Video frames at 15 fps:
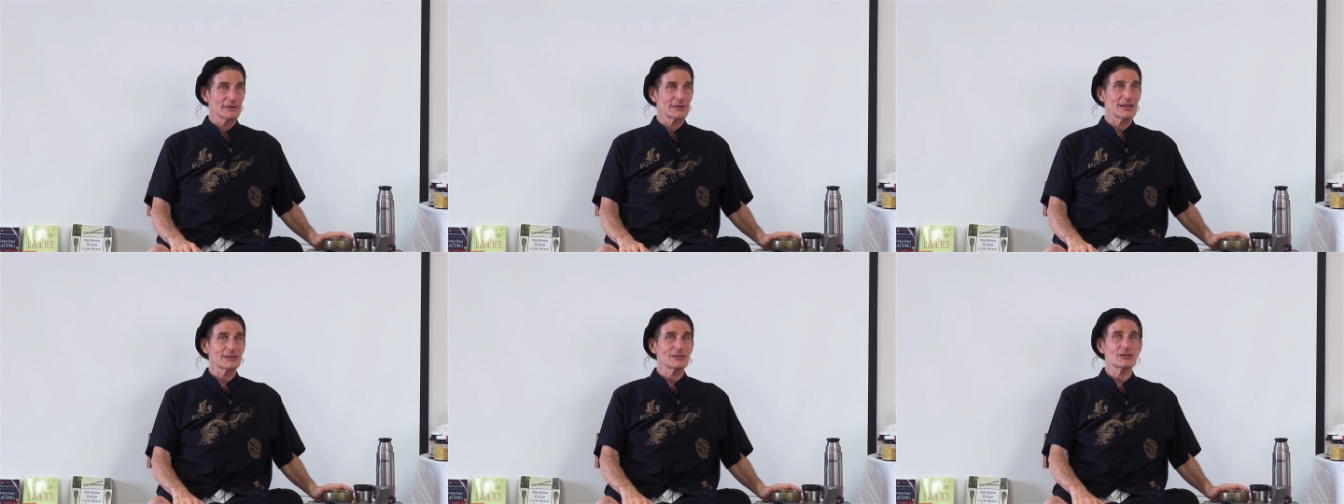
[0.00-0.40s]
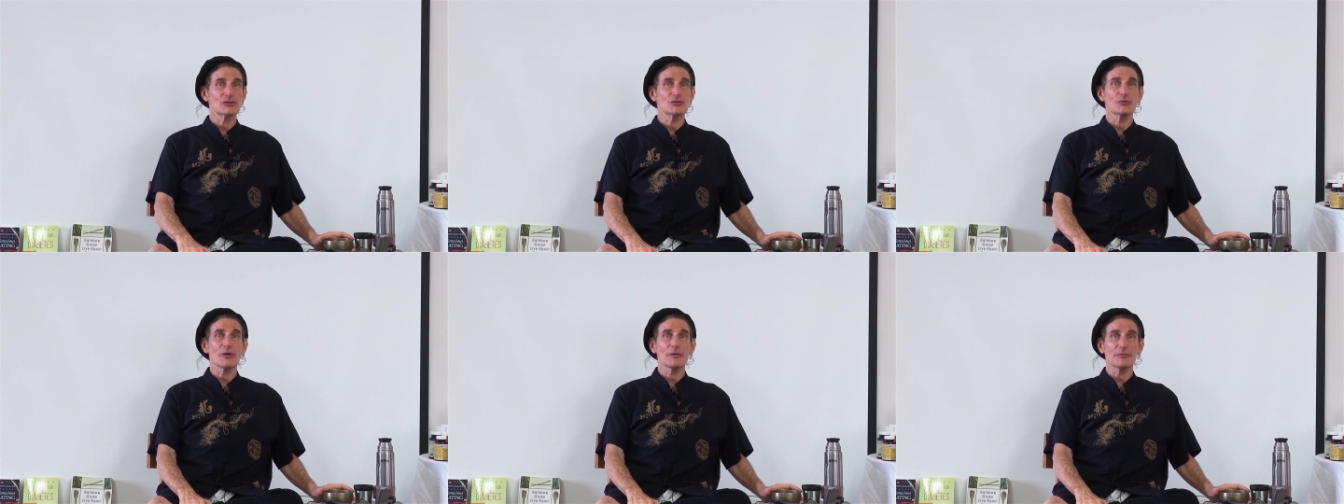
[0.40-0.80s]
This
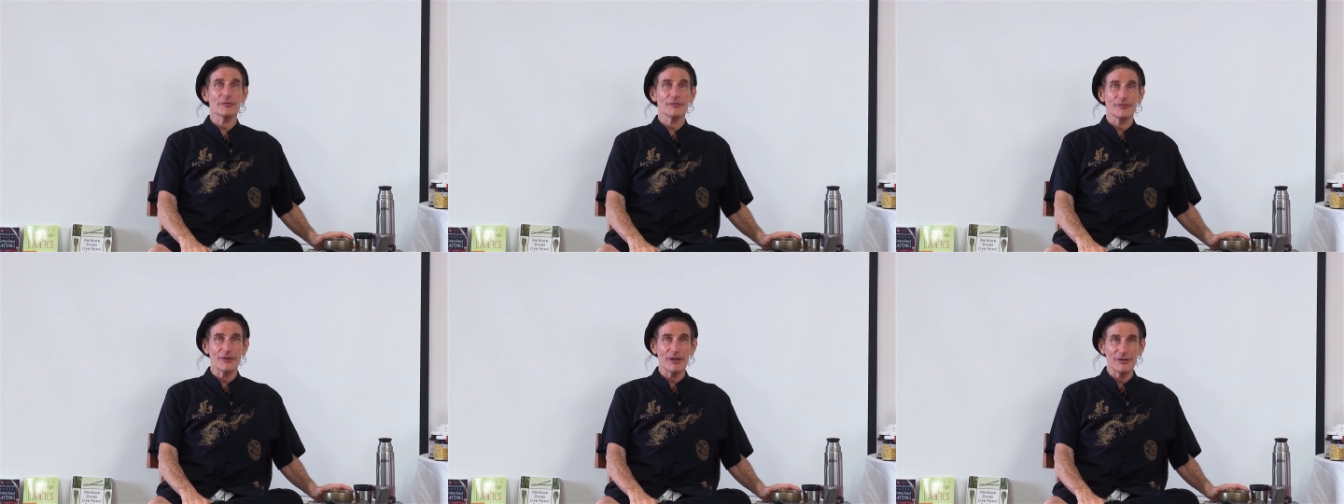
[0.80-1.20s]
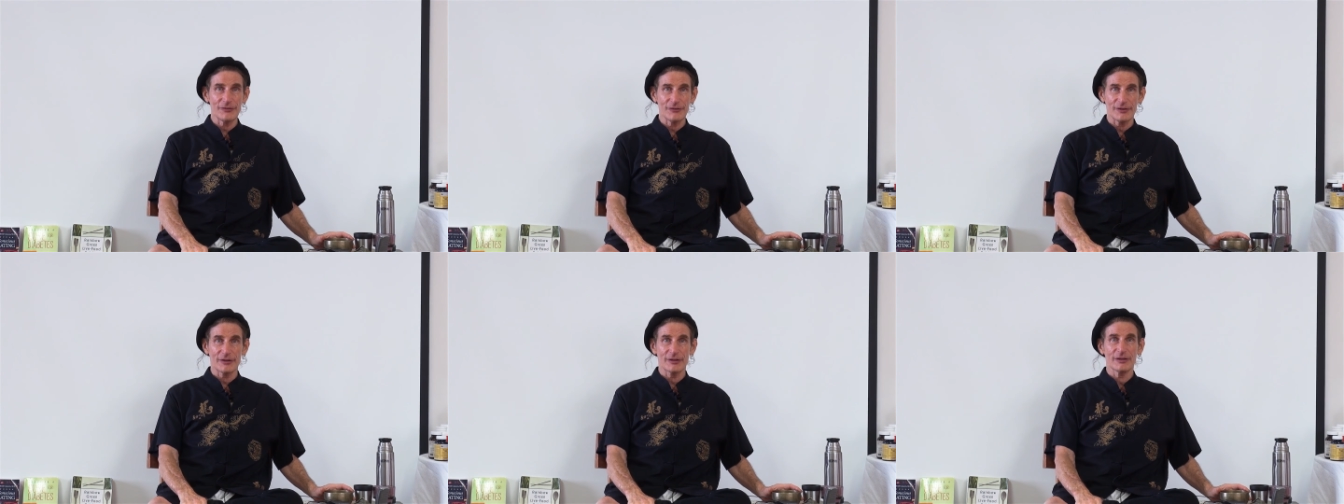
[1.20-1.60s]
is what we're
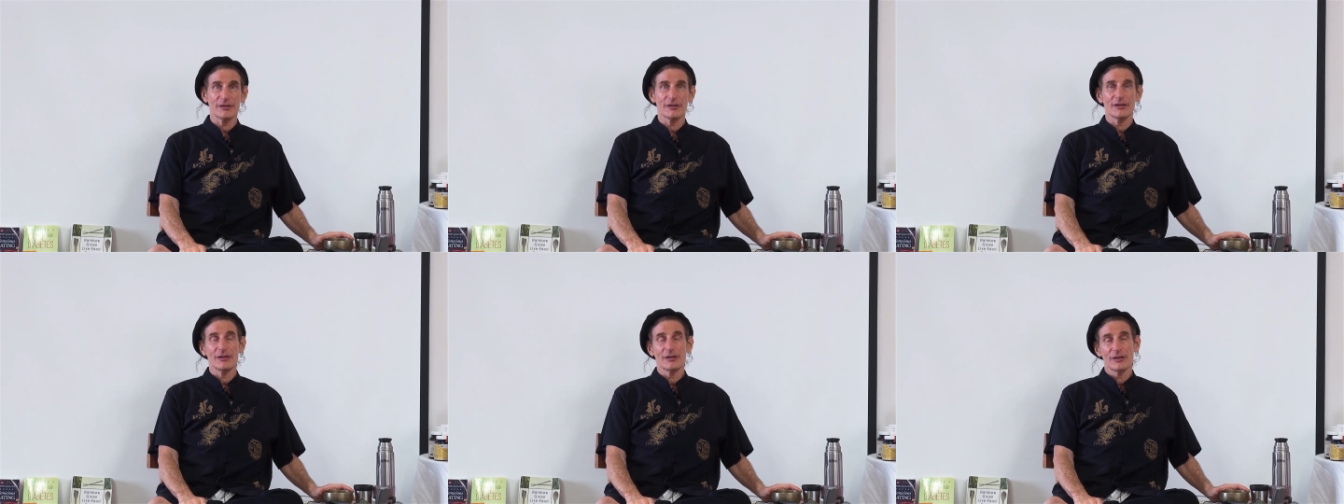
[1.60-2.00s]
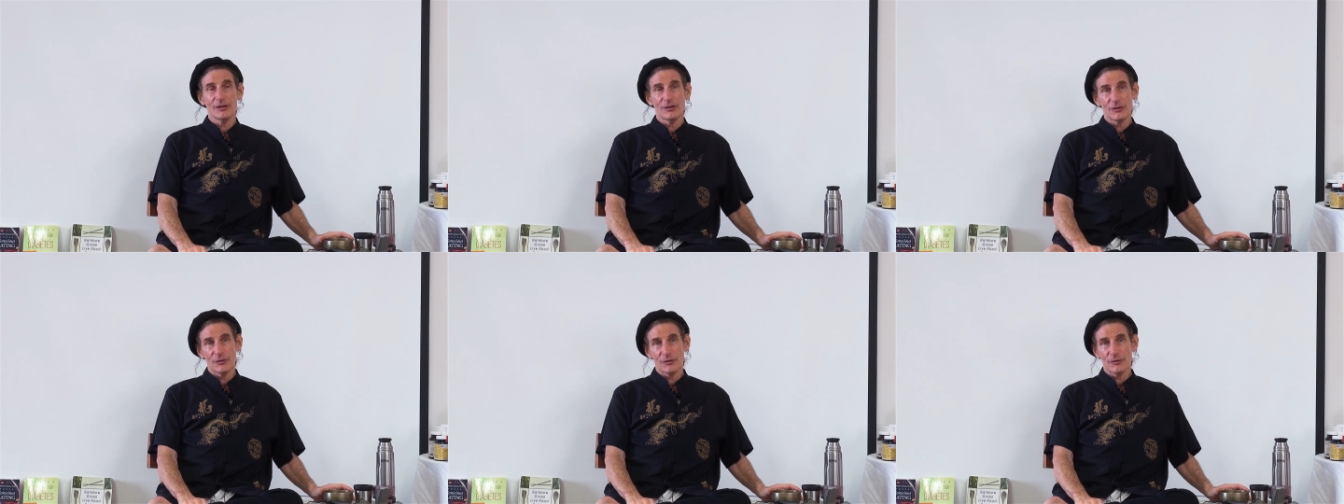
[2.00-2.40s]
facing. There's
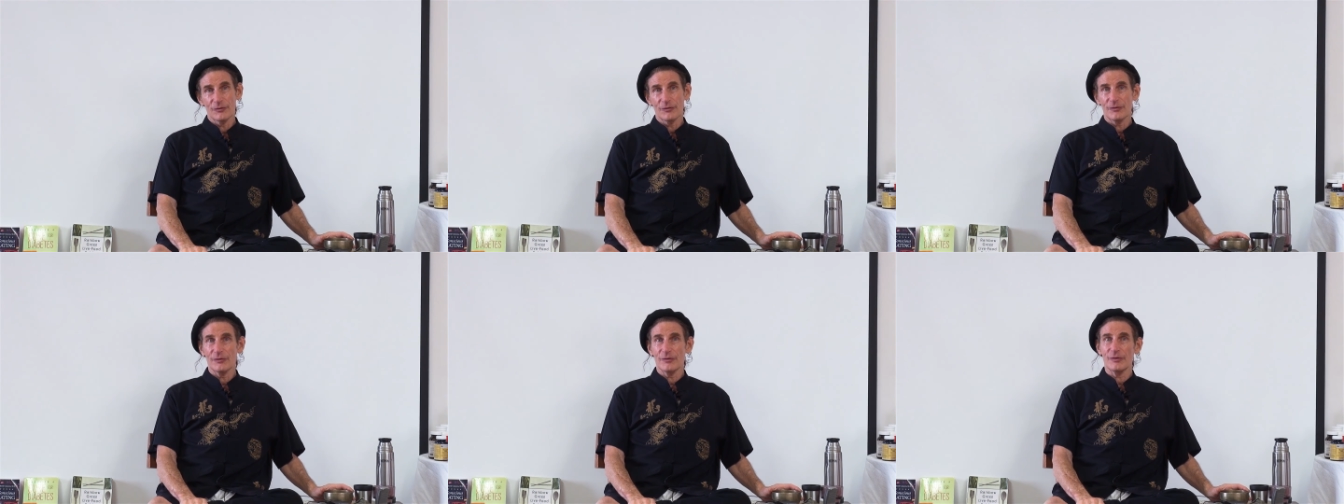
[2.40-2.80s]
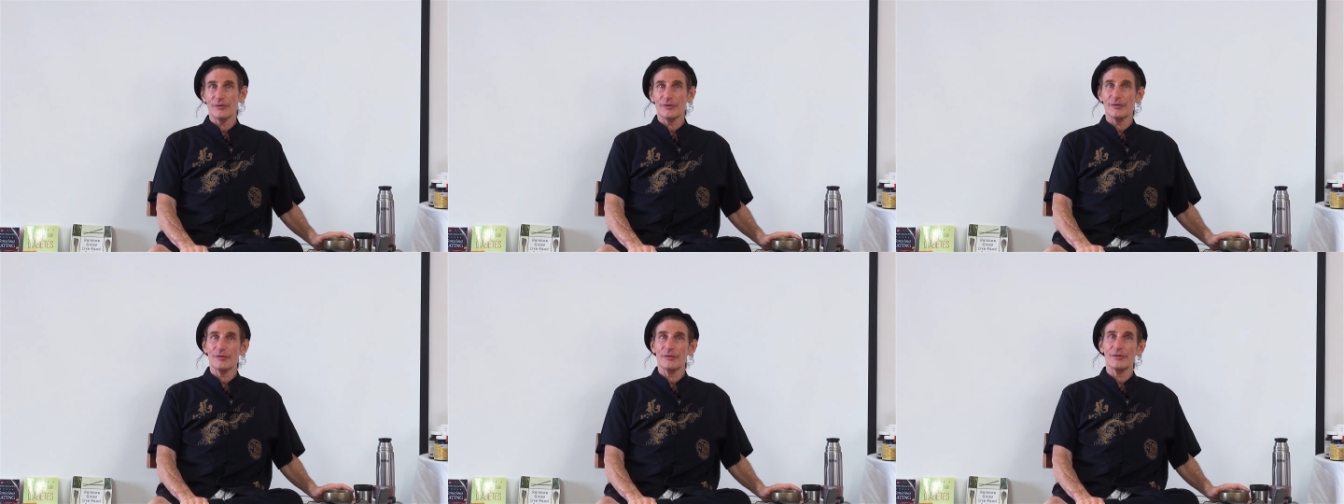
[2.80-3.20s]
fluoride in our
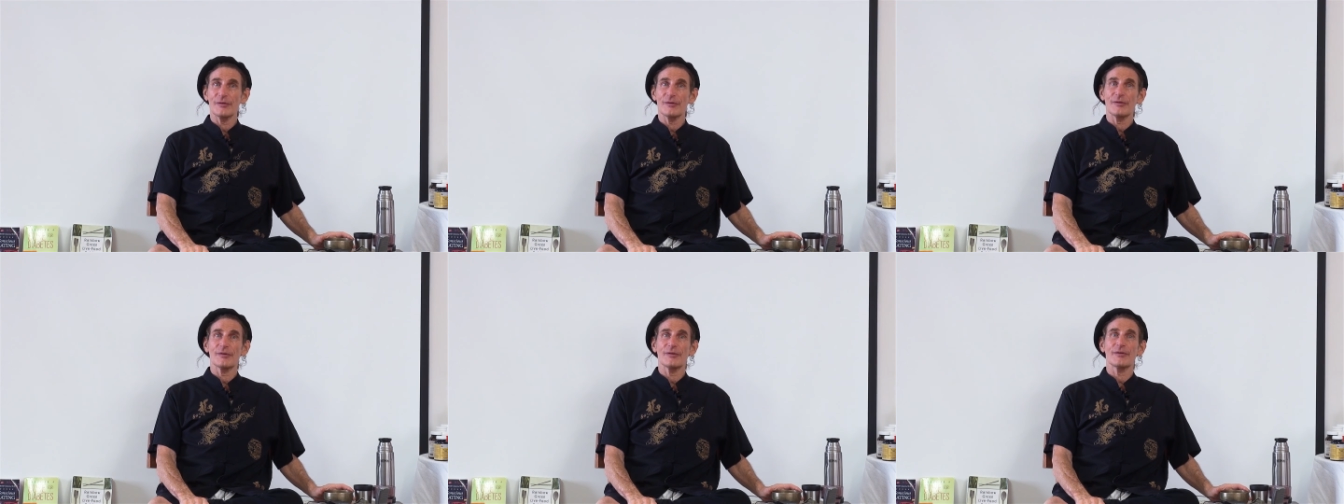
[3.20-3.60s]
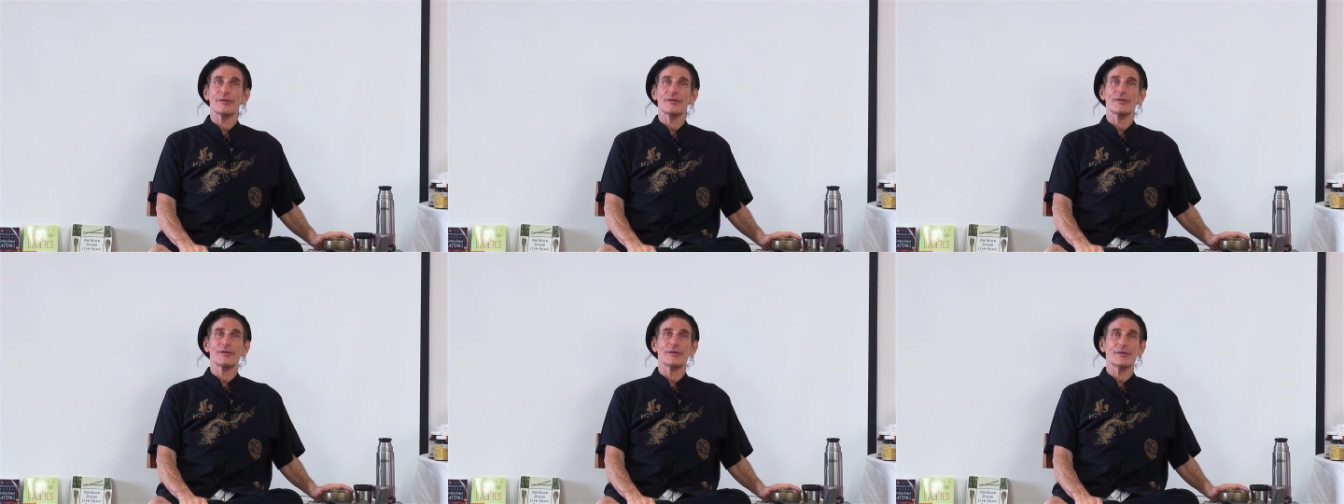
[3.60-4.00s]
environment
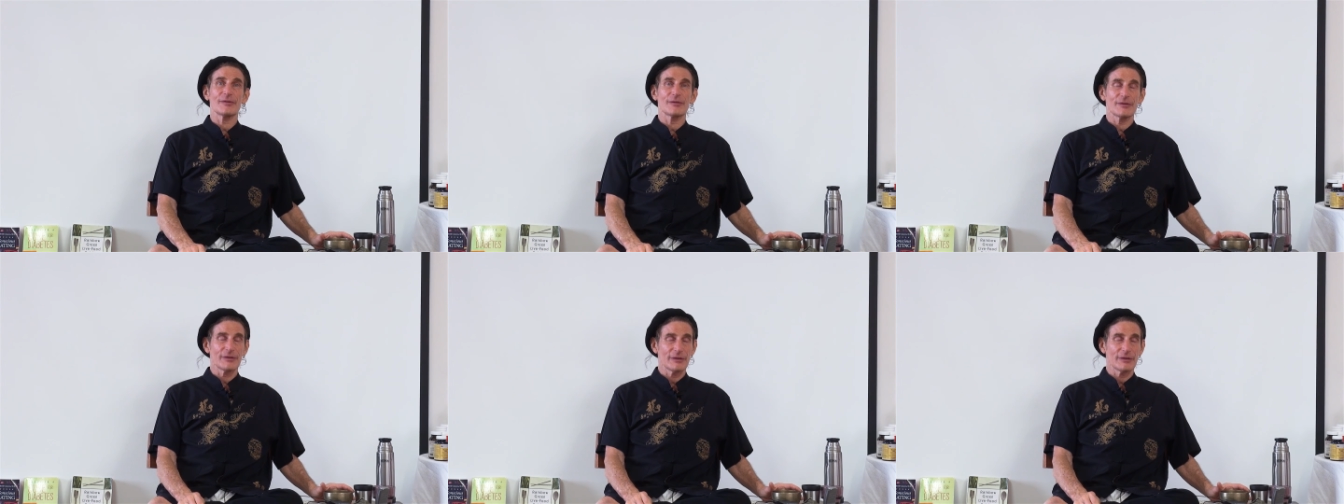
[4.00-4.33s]
everywhere.